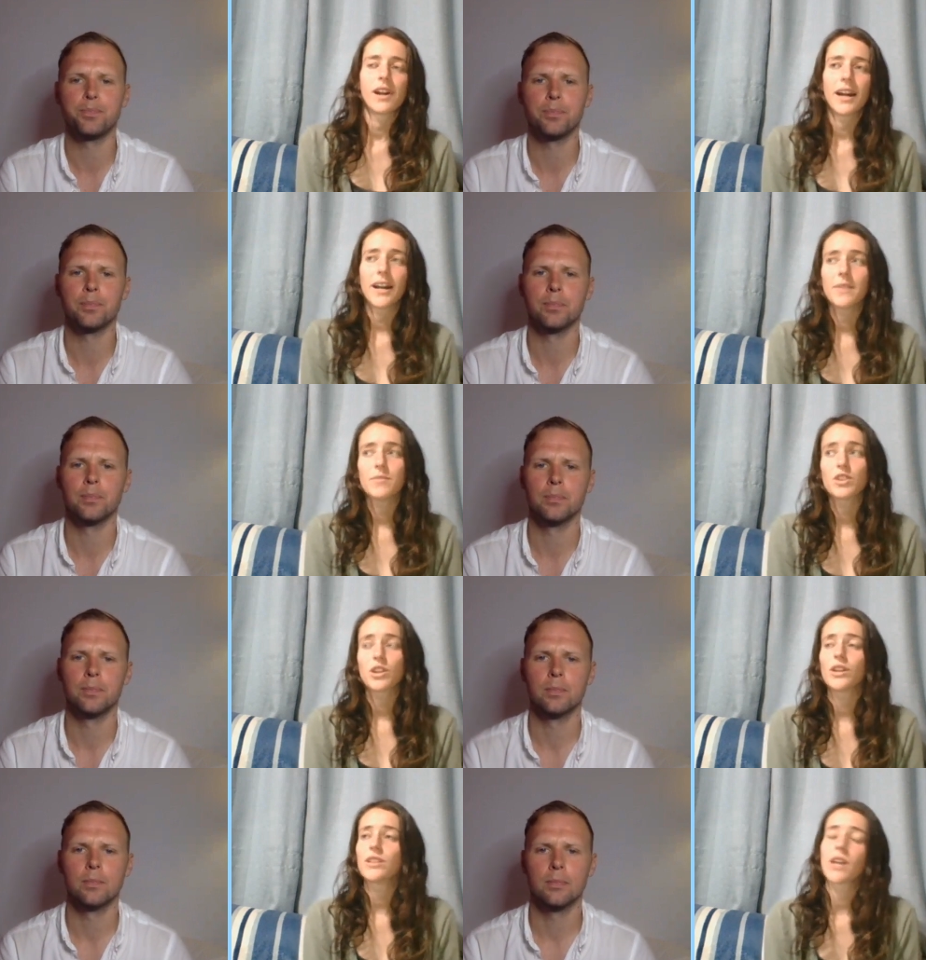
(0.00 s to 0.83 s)
Speaker 1: Um, so
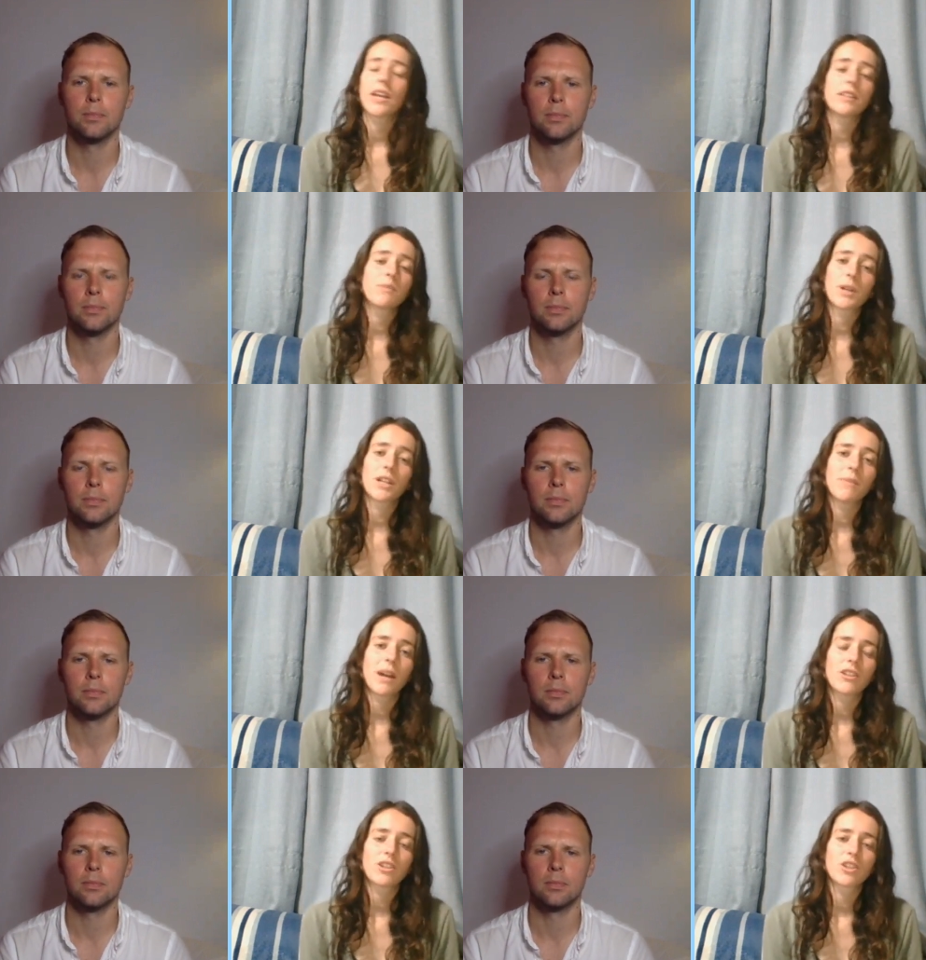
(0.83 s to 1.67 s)
it's it's pretty
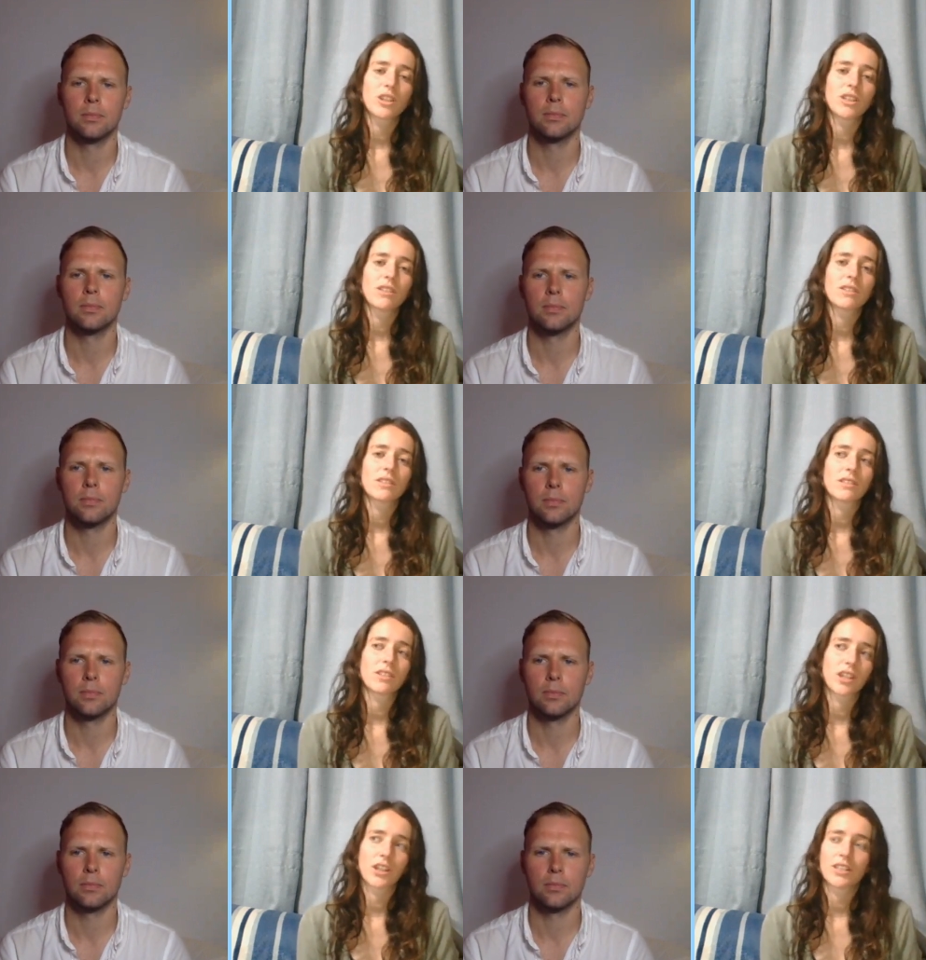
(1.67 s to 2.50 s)
much just
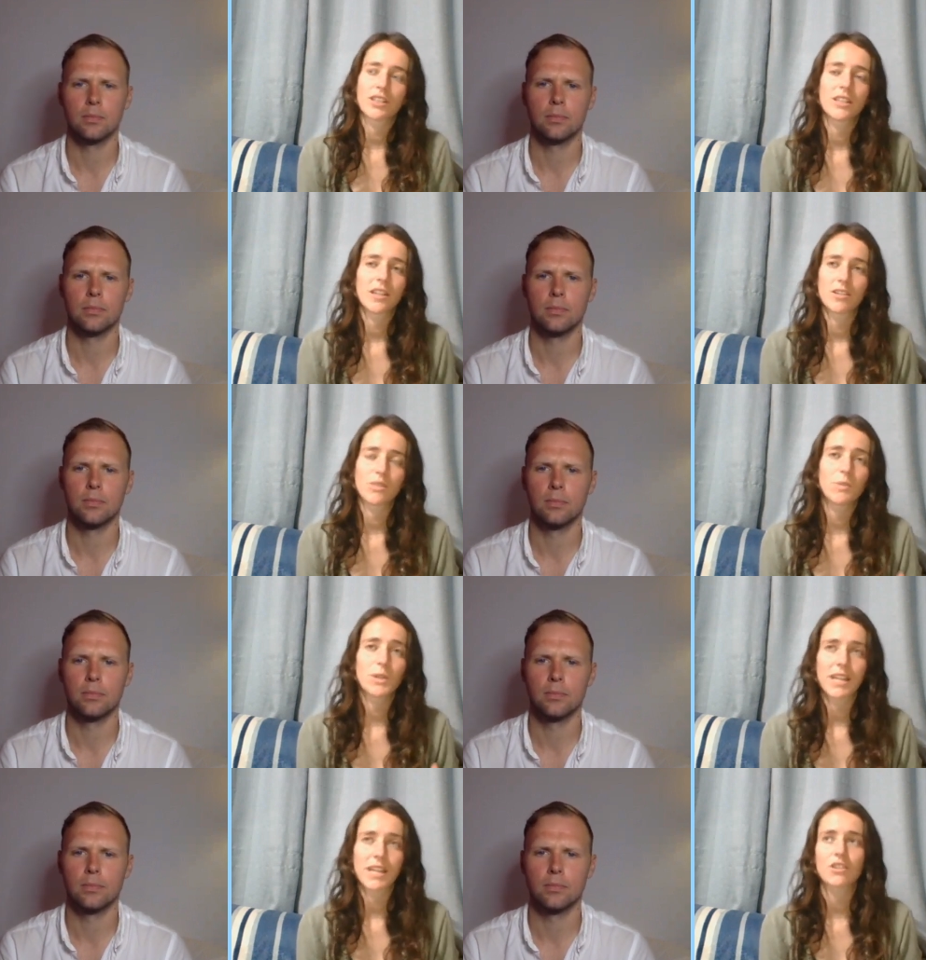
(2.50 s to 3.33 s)
security, just
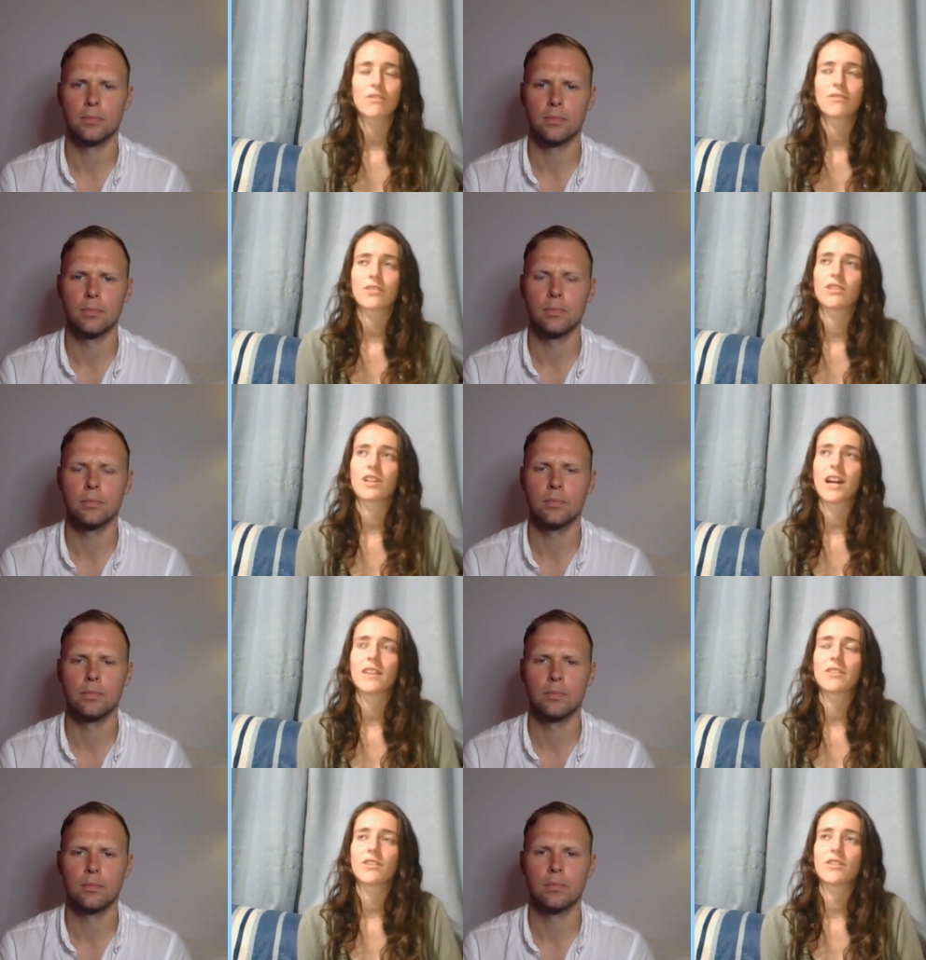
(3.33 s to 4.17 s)
protection for the
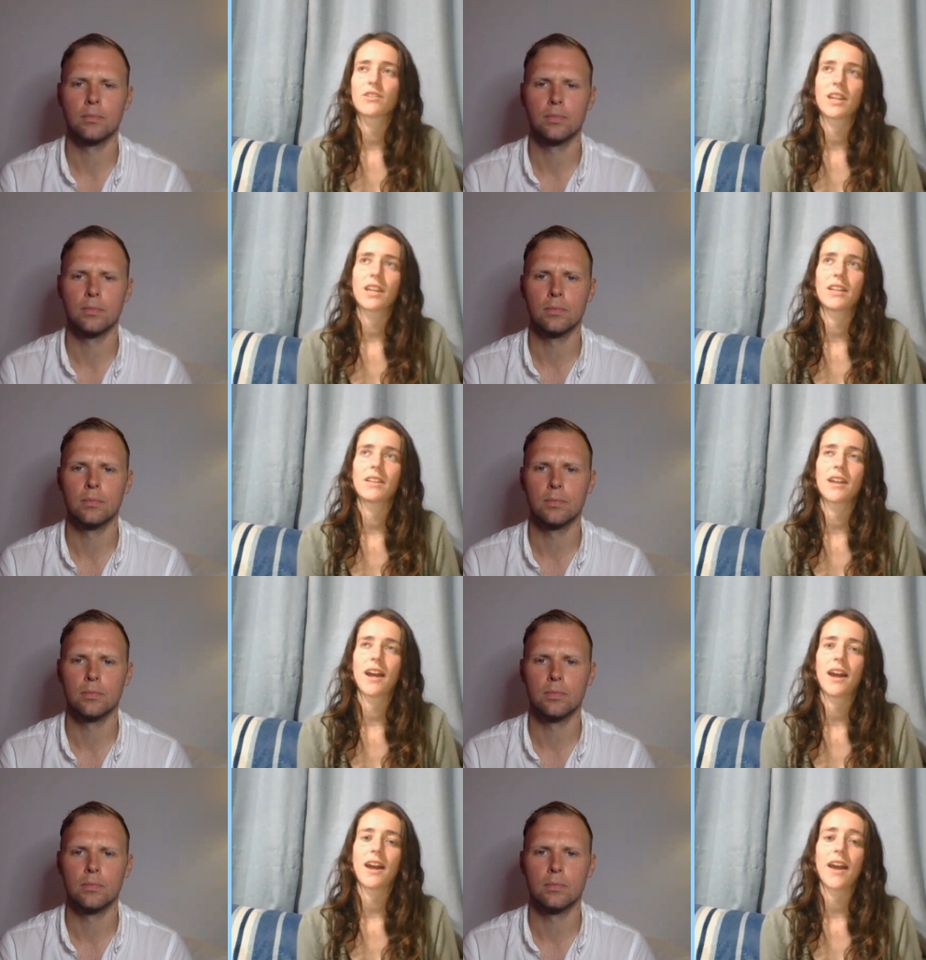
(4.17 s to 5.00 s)
rhinos in
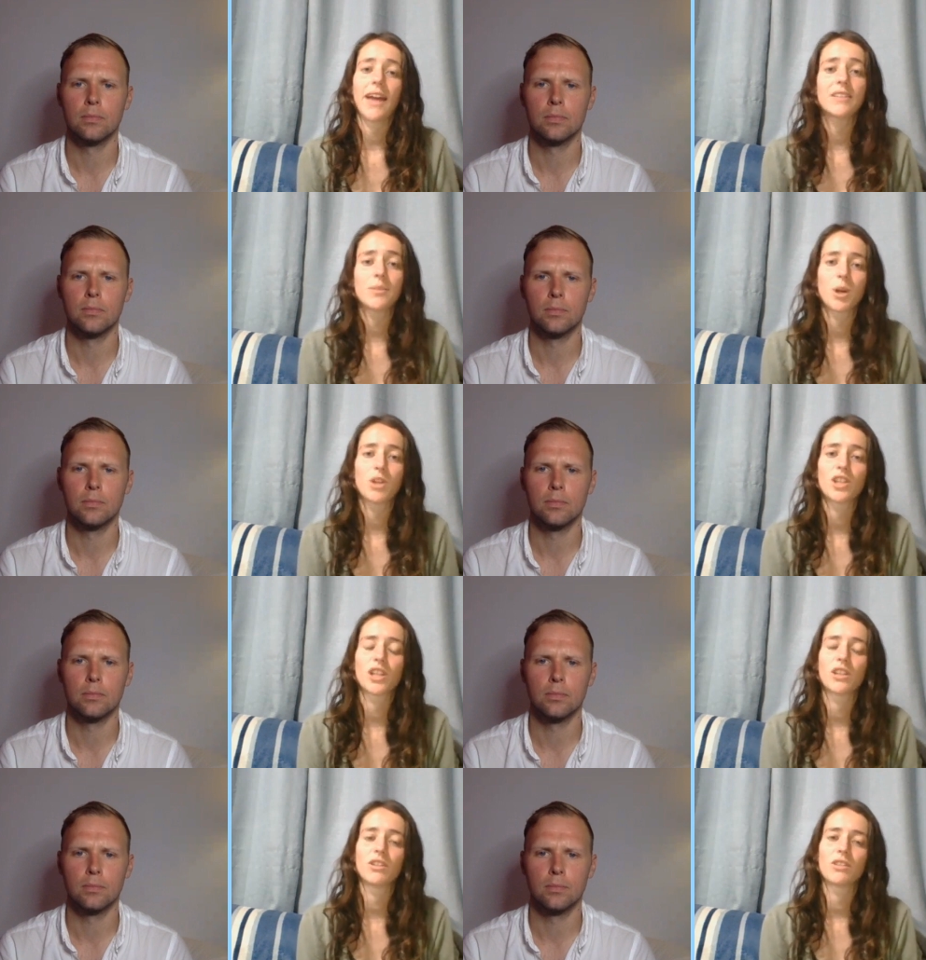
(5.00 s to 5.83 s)
uh,
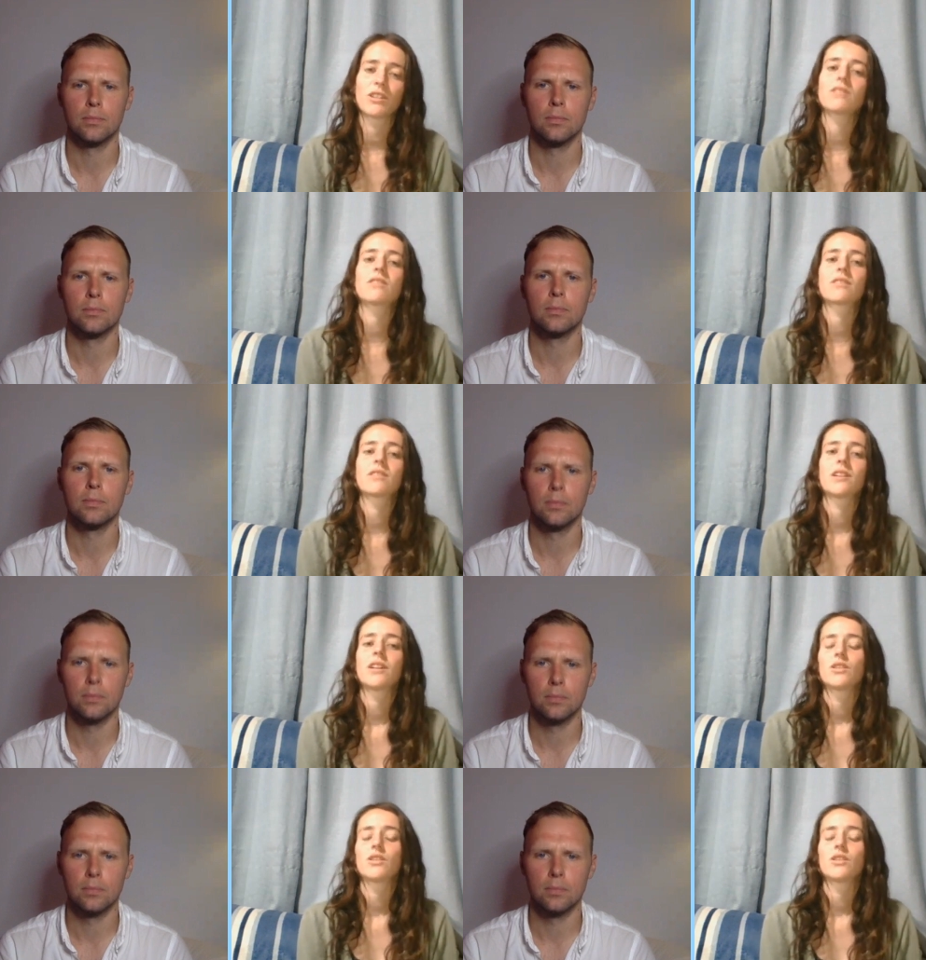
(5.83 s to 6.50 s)
anti-poaching units.